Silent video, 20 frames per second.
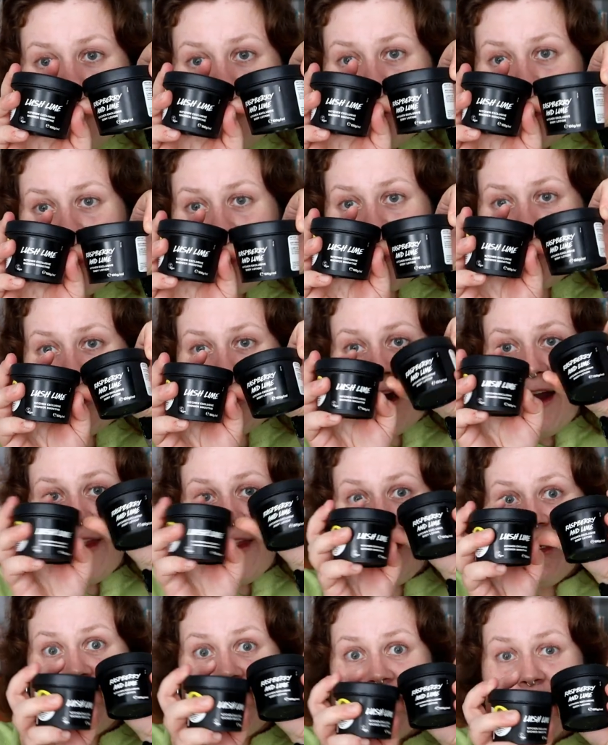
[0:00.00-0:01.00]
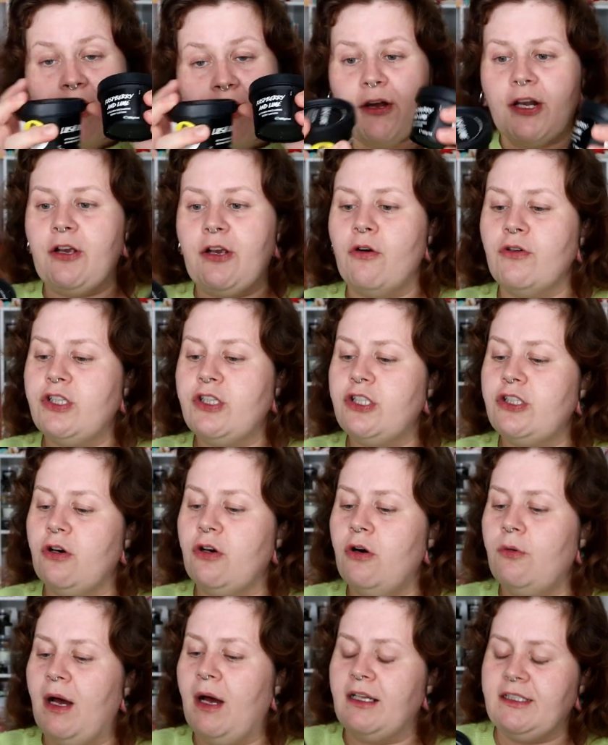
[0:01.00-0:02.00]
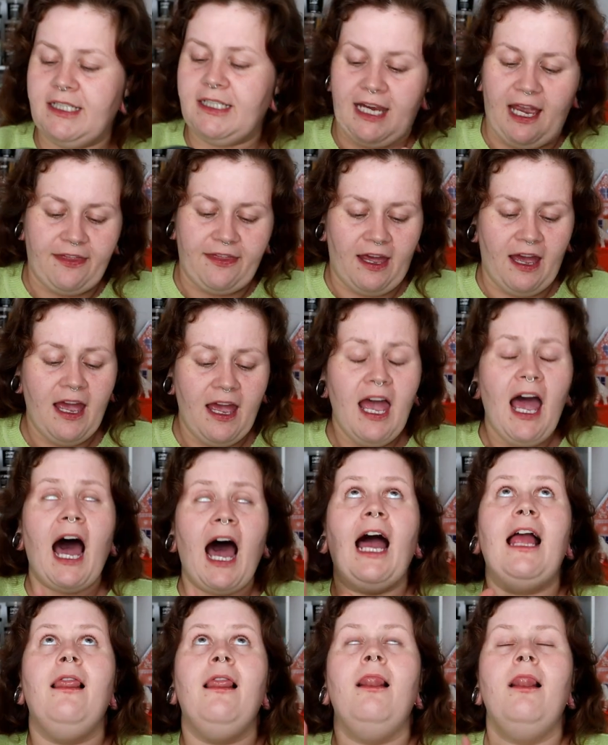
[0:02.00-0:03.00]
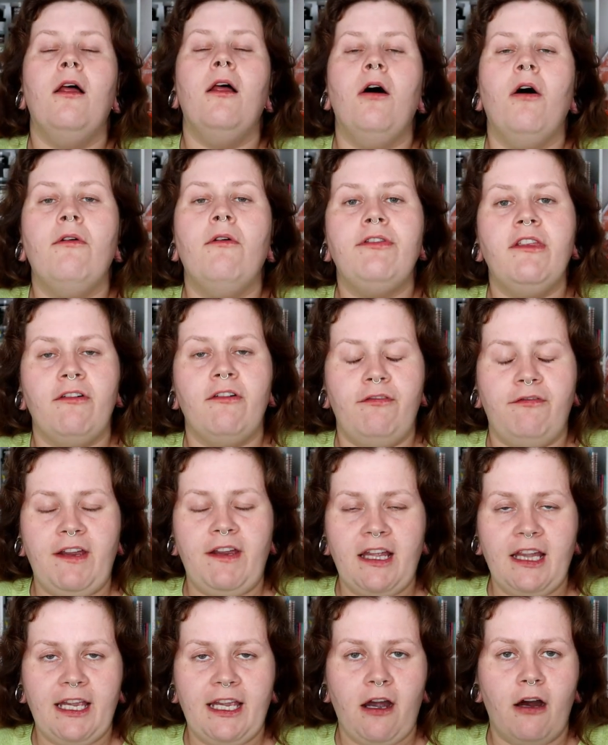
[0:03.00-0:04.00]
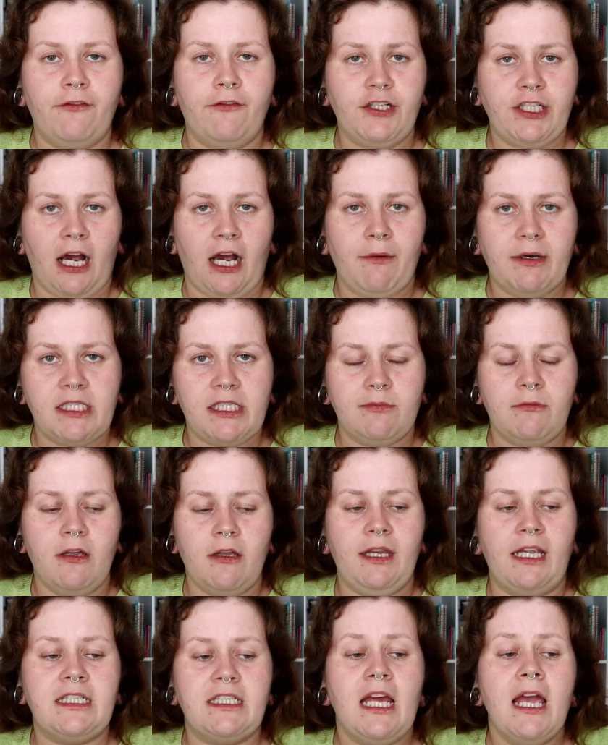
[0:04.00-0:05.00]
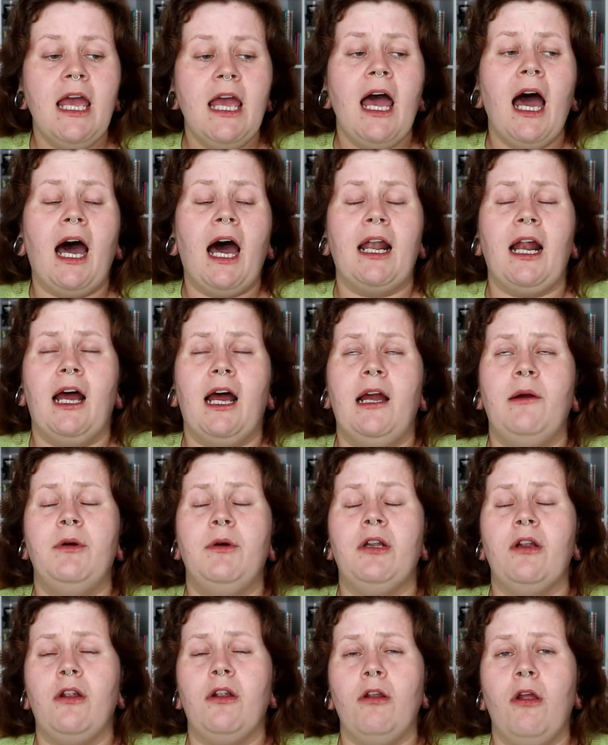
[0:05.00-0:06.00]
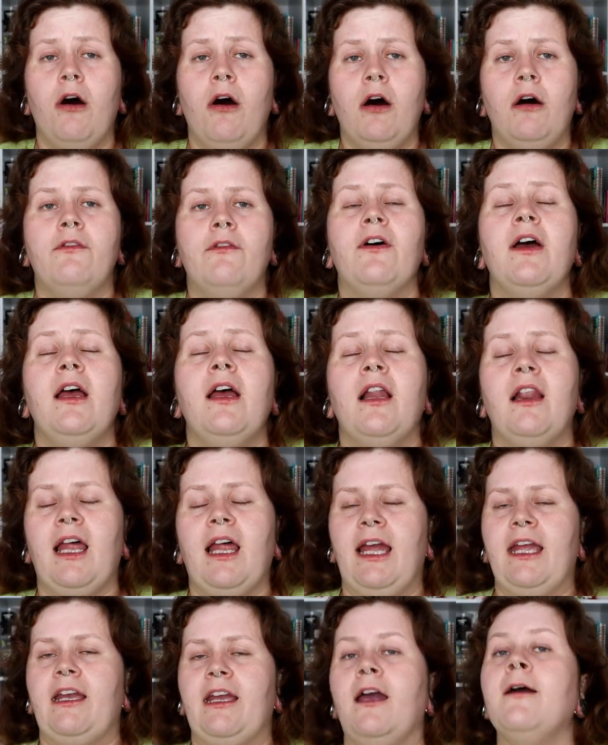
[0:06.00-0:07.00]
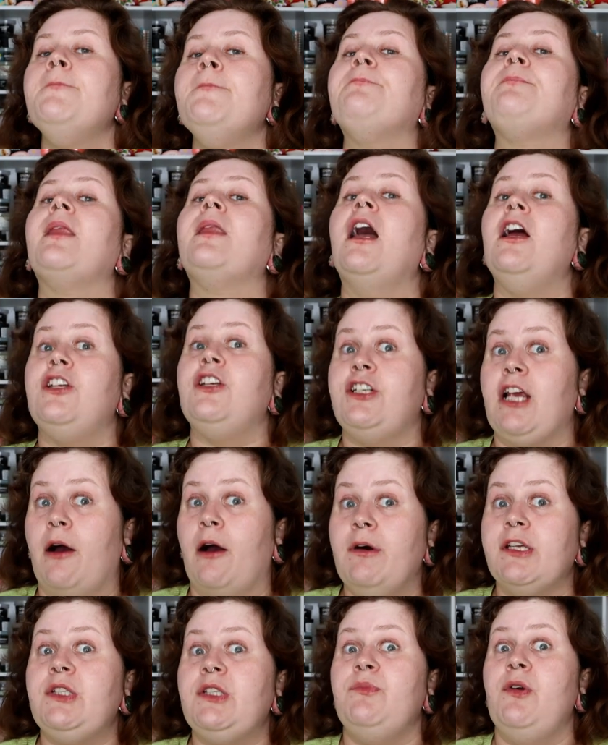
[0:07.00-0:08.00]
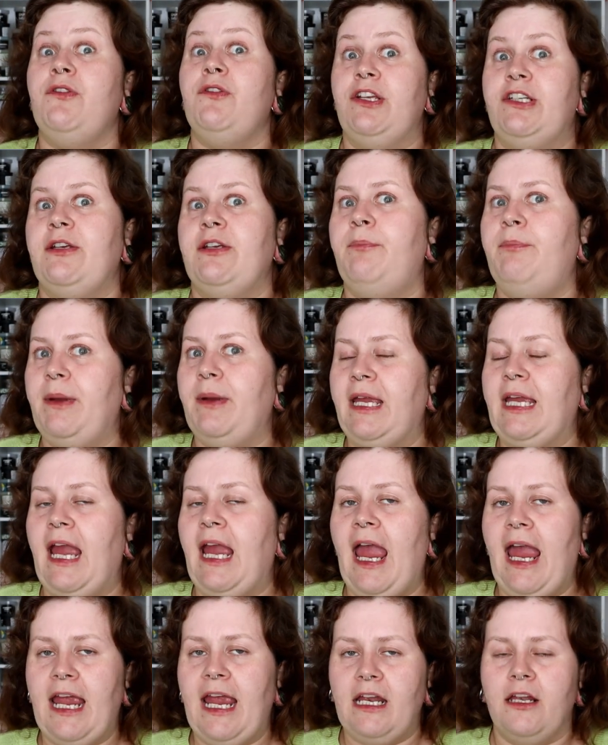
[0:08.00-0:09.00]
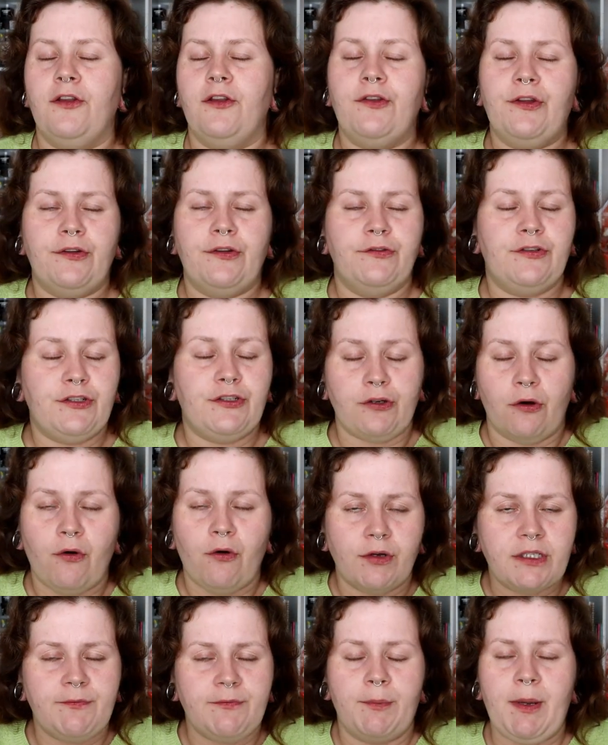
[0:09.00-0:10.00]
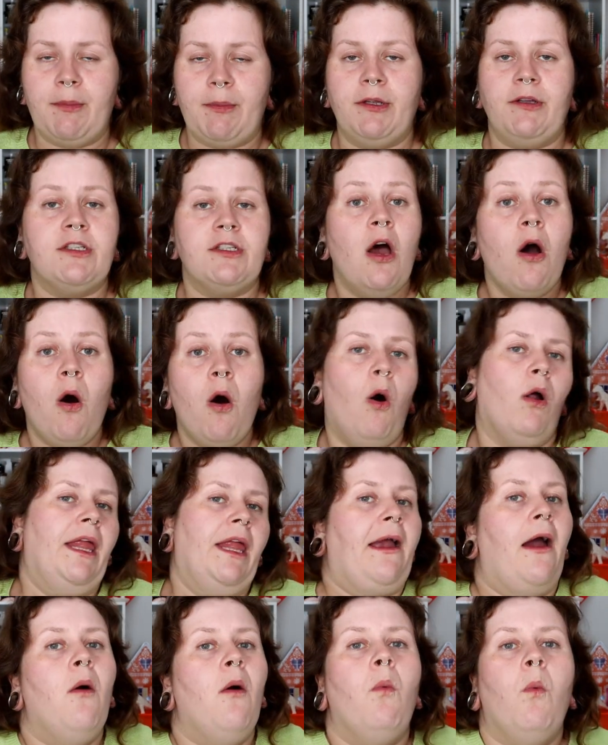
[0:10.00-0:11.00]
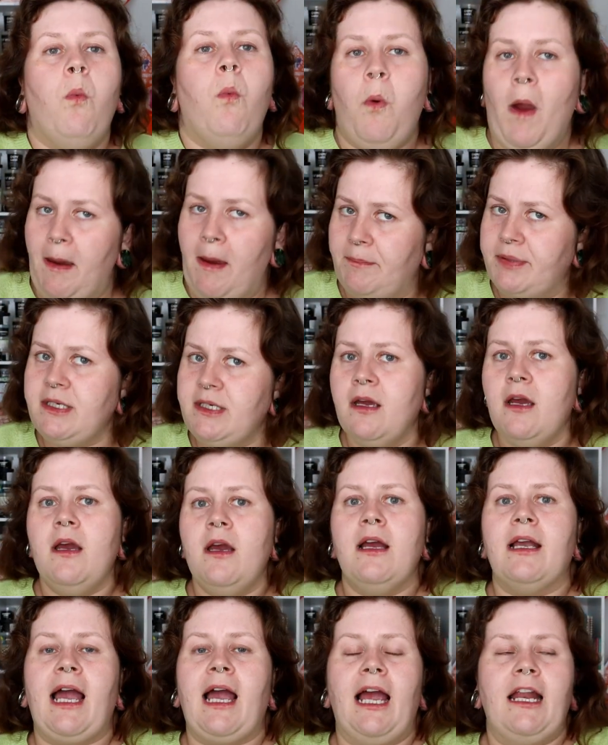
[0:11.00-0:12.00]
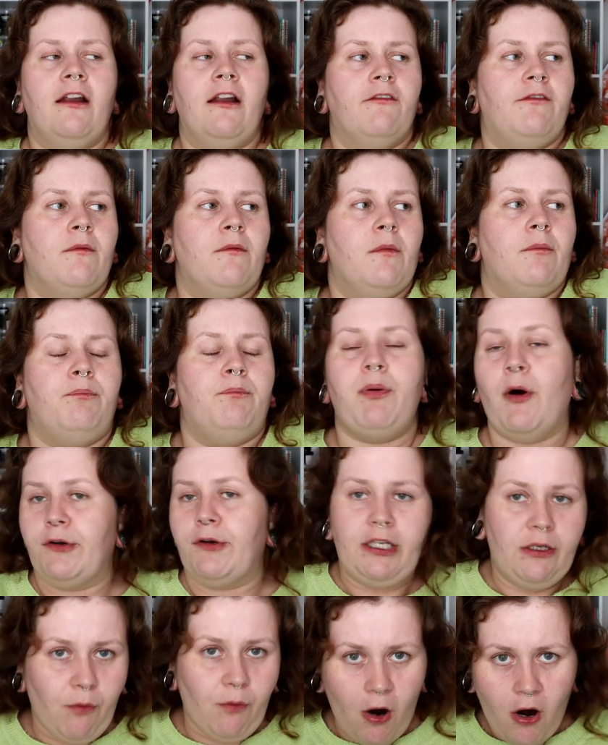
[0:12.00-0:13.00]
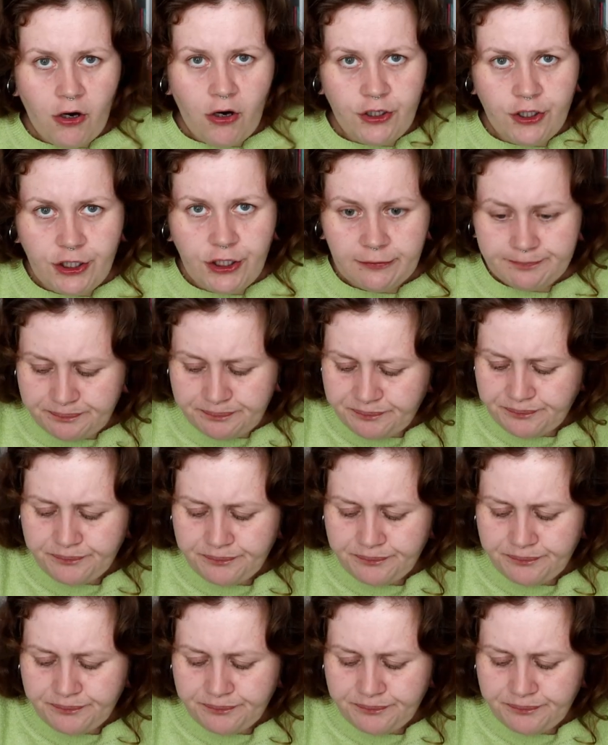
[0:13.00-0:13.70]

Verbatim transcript: Oh my god, these two are gonna go so well together. I love the feeling of shower smoothies and I would love like a shower smoothie to be in stores for people to use or like a whipped kind of body wash